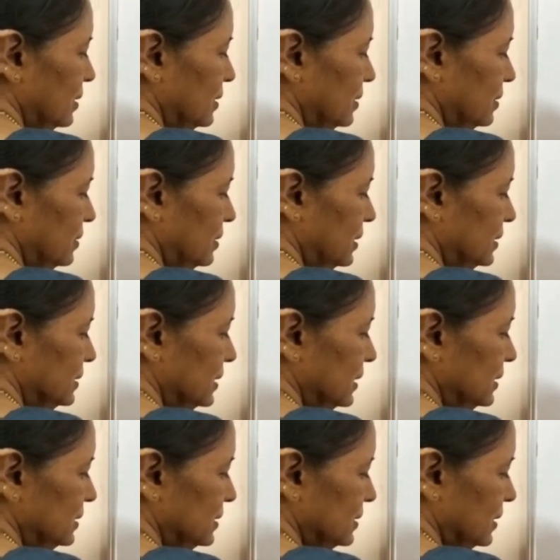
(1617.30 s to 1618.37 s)
This
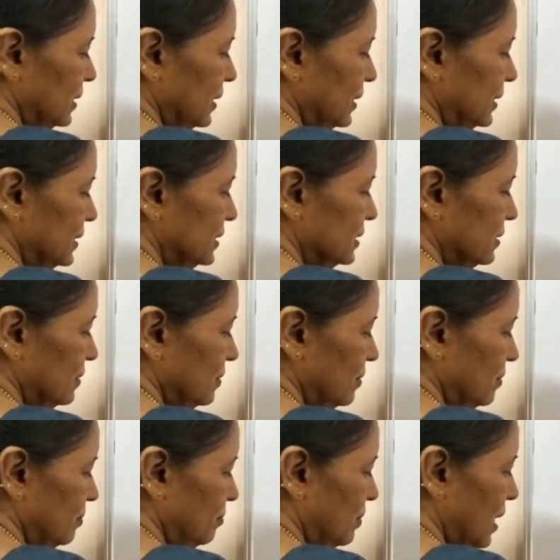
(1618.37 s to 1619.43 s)
is its
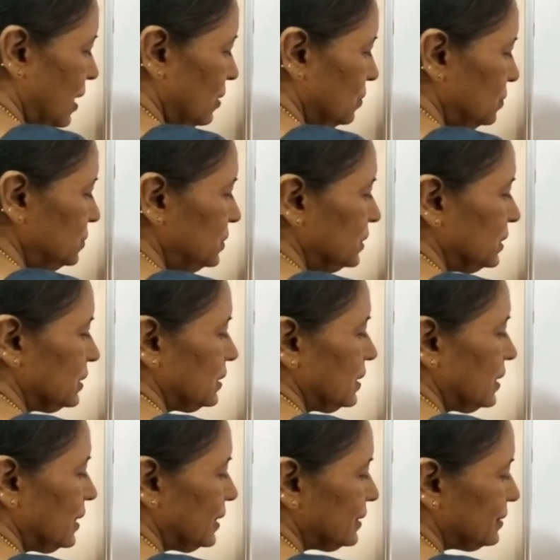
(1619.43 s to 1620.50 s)
mouth,
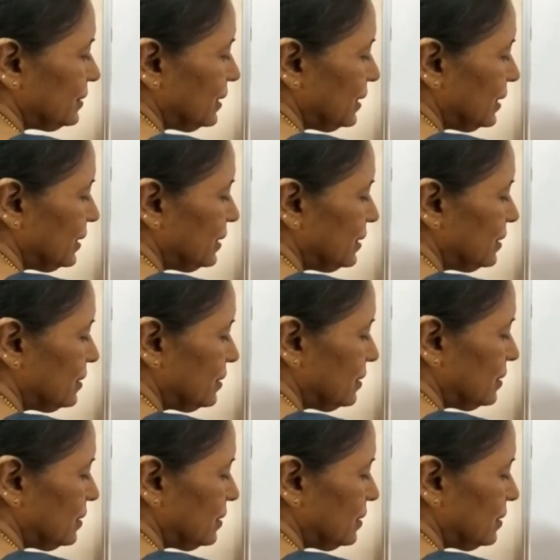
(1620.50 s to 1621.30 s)
then